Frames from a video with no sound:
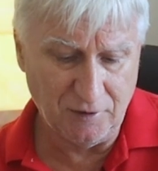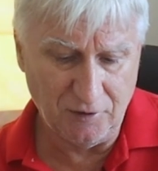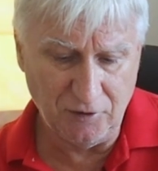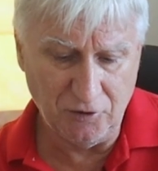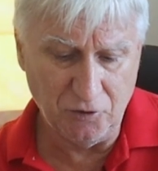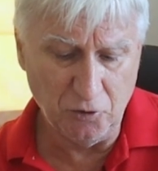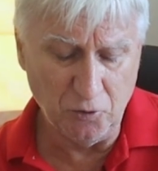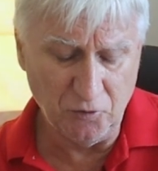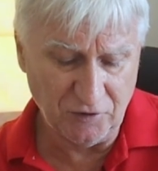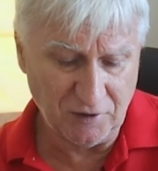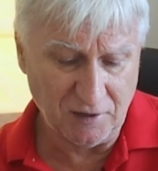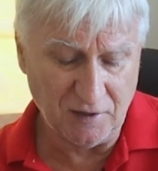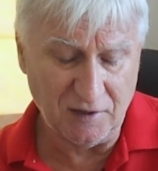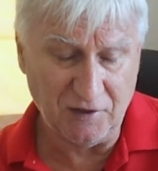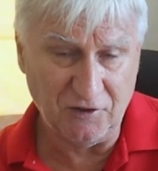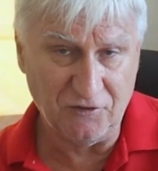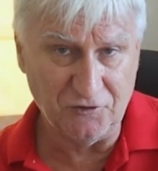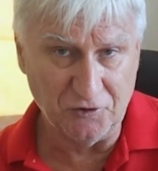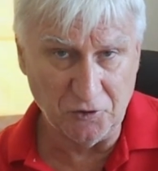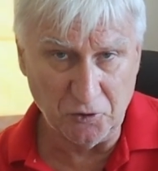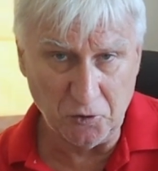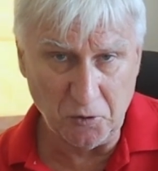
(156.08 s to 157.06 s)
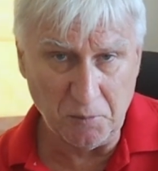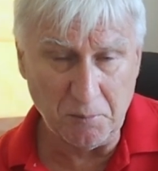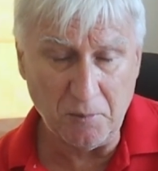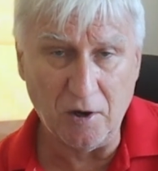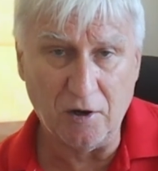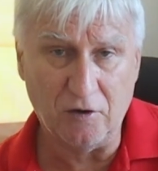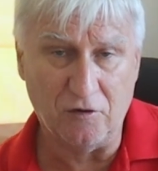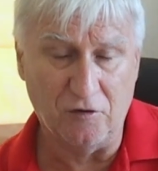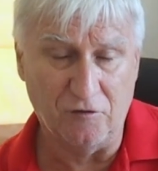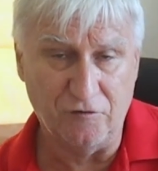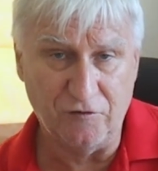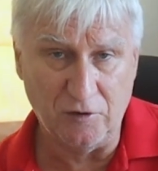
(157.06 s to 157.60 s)
using an external
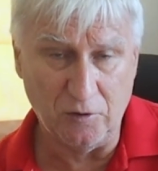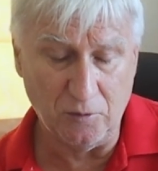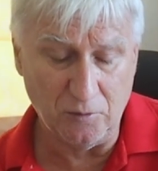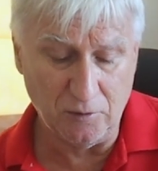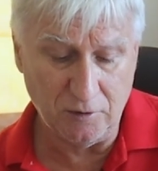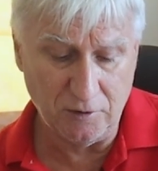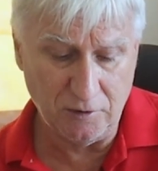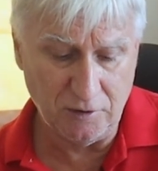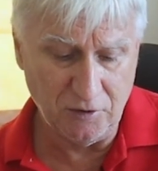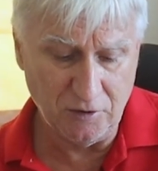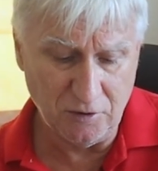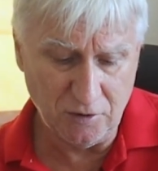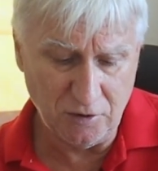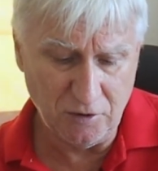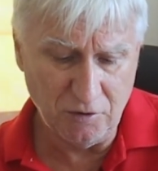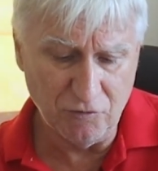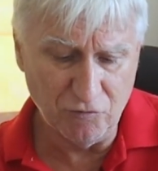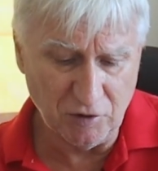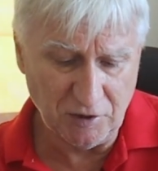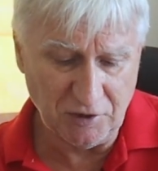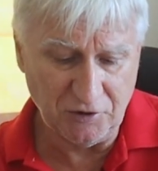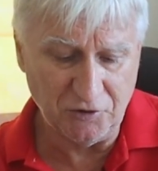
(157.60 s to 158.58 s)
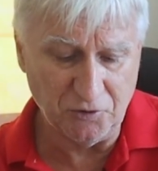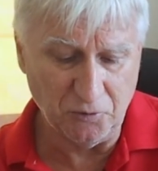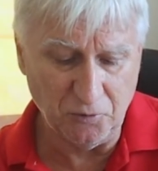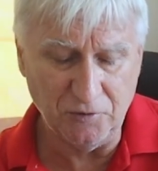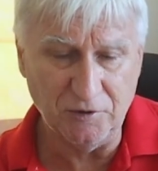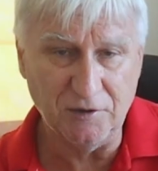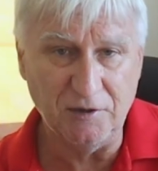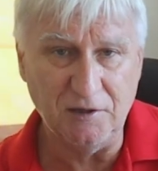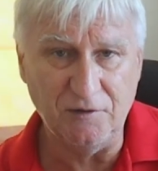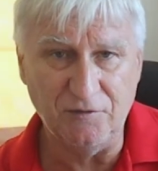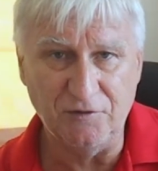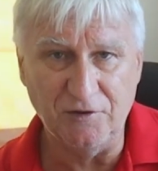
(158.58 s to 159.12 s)
microphone, you really do
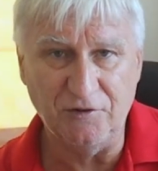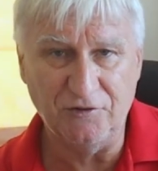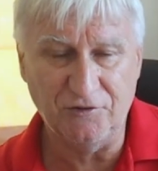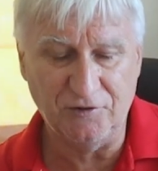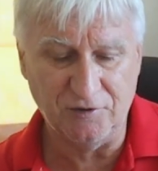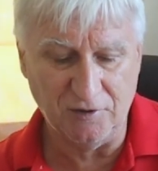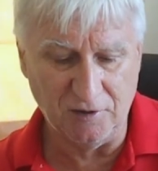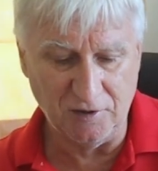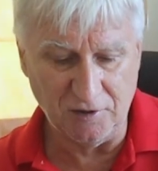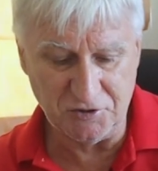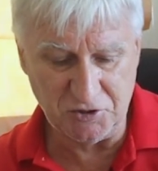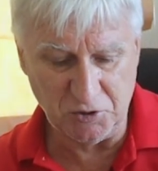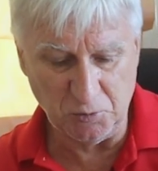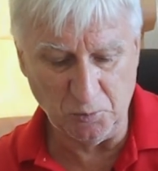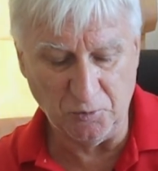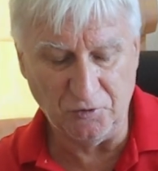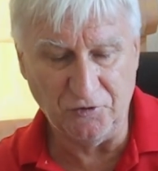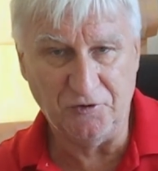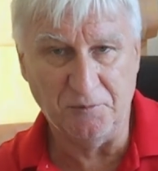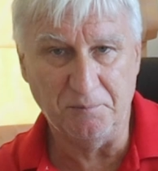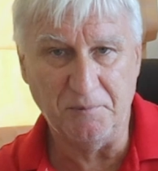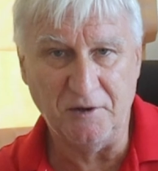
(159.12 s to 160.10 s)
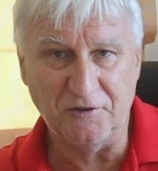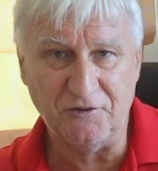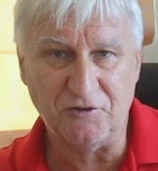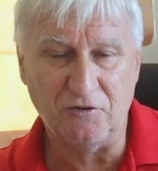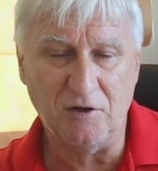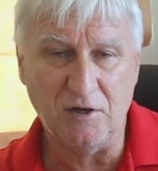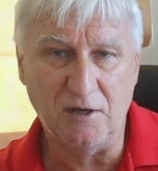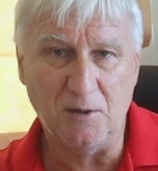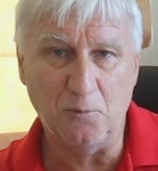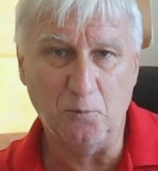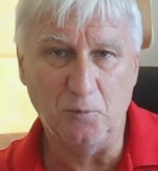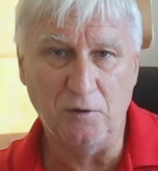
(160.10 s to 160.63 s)
need this unless you want to mess
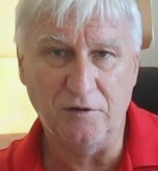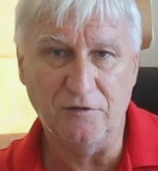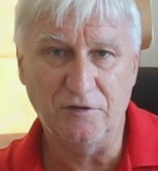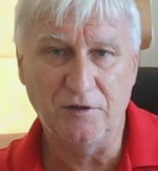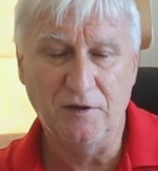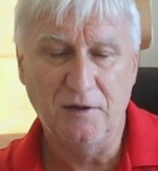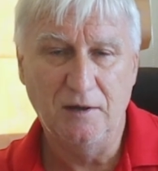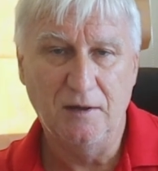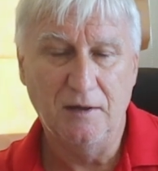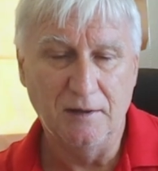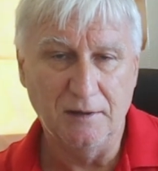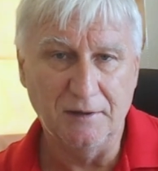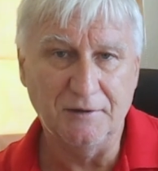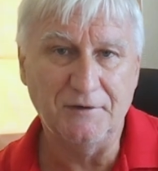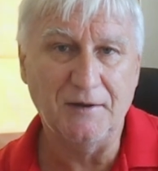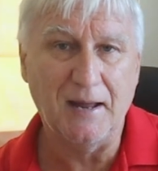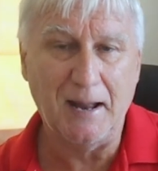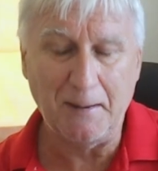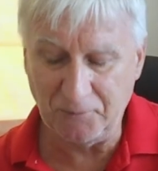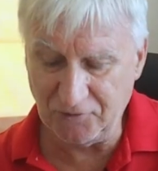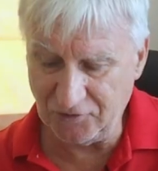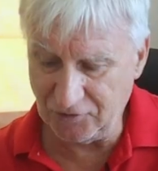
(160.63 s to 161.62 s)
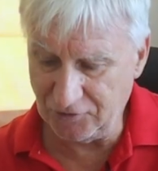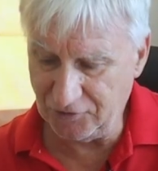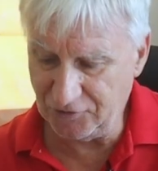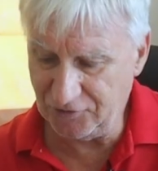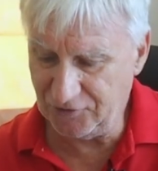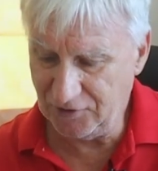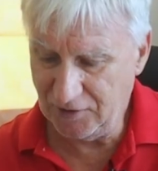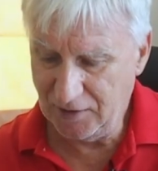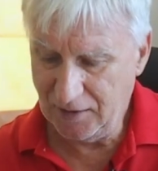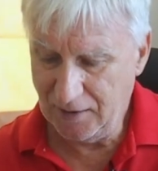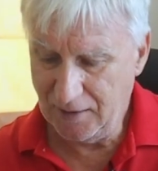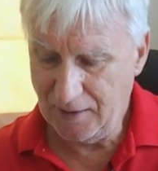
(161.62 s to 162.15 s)
around with
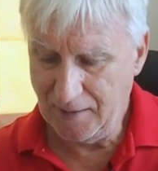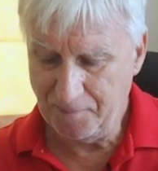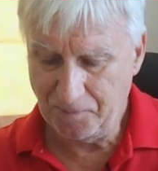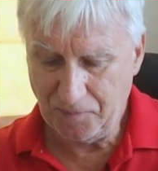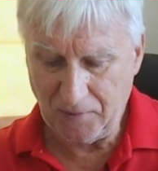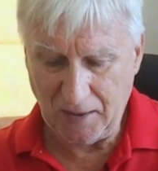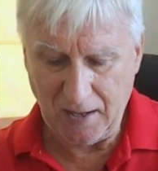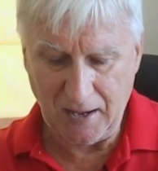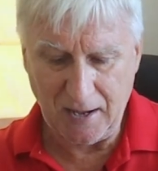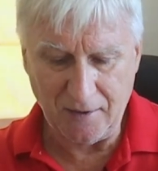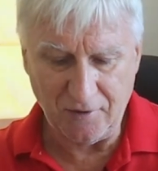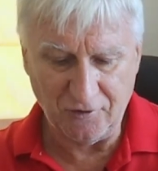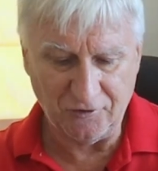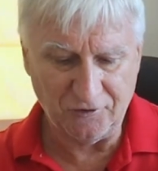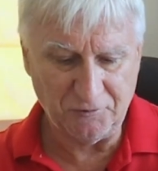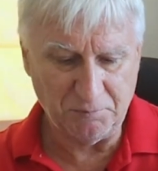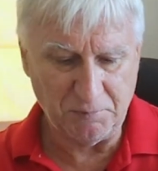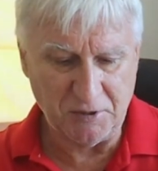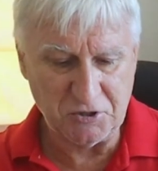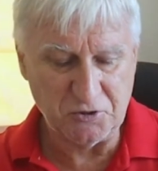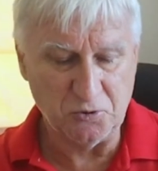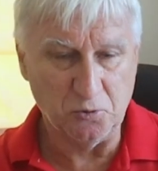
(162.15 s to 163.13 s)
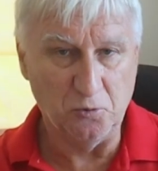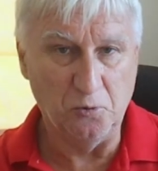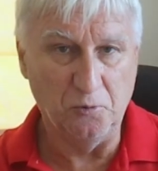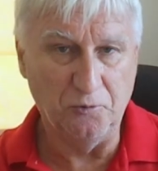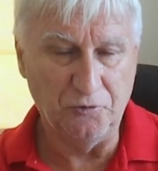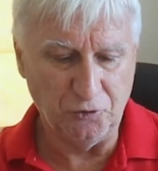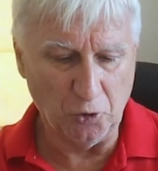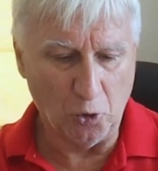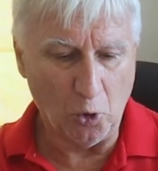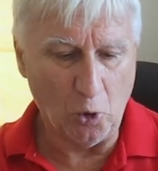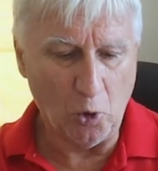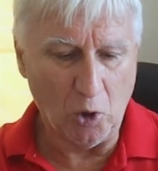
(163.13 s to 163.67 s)
adapters and a special
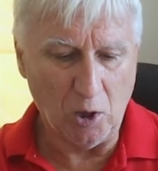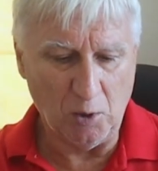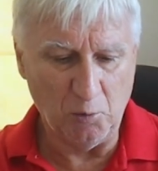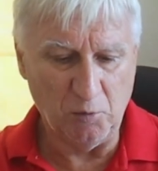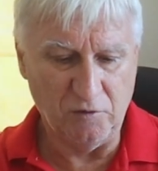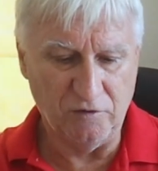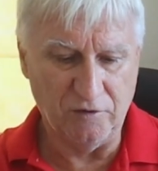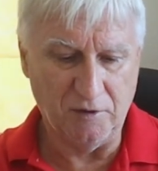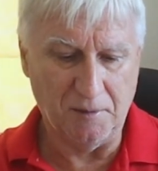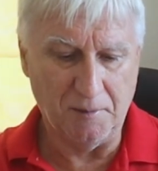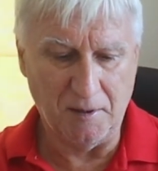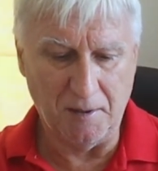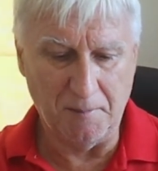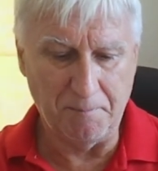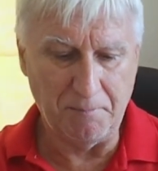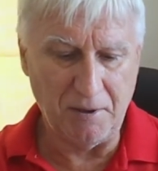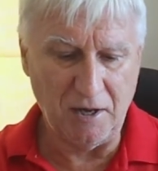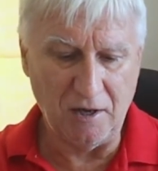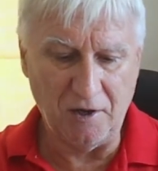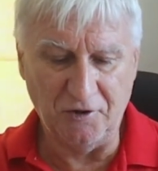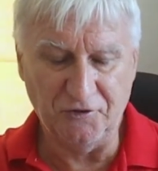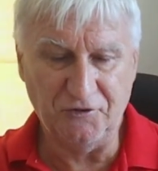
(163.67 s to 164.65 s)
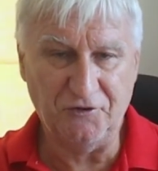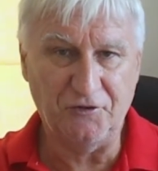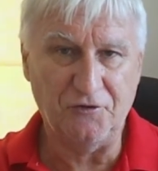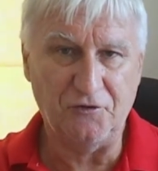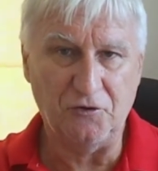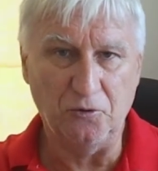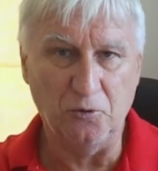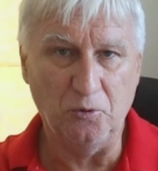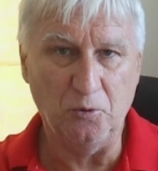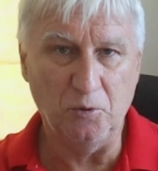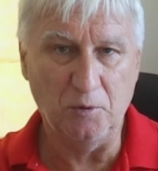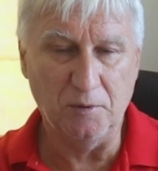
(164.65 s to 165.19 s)
door with a
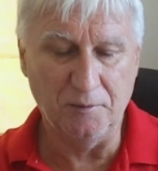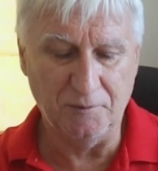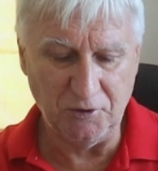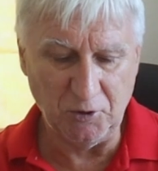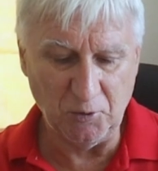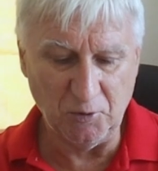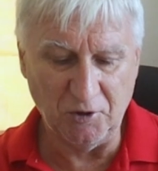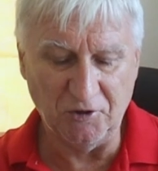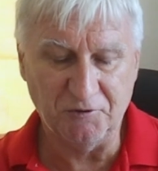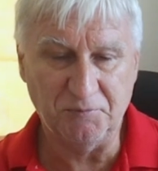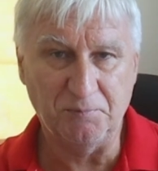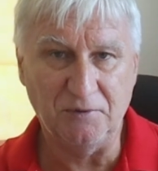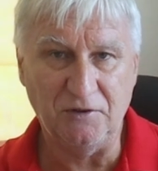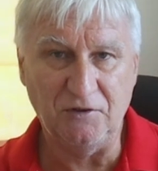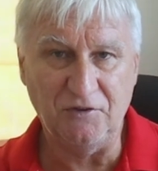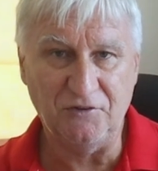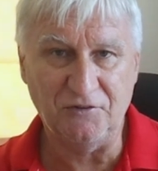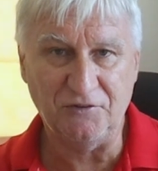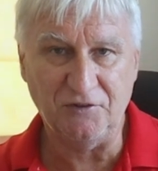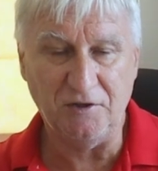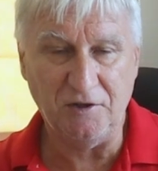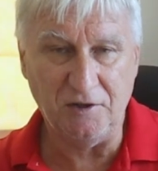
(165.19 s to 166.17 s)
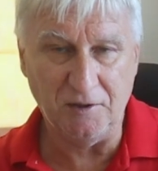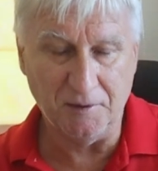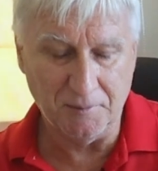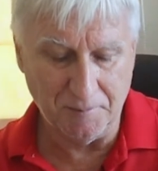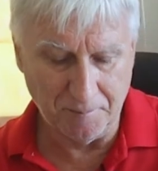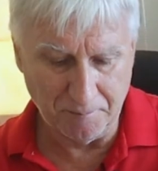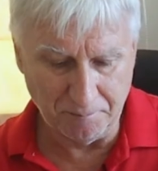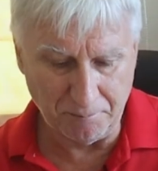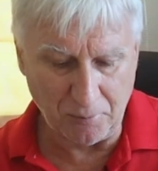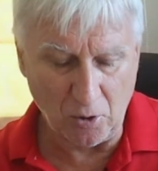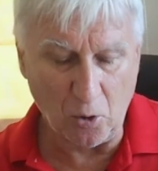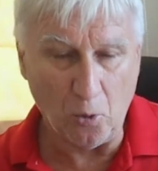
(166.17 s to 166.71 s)
pass-through USB-C
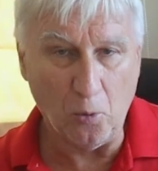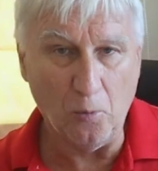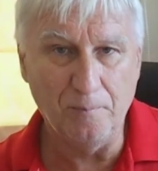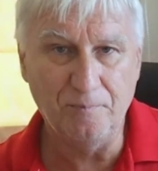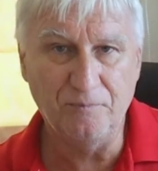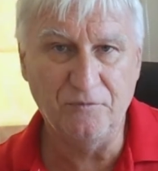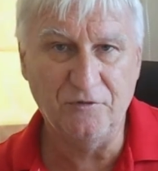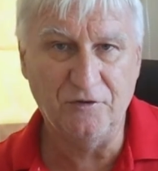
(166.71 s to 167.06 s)
port,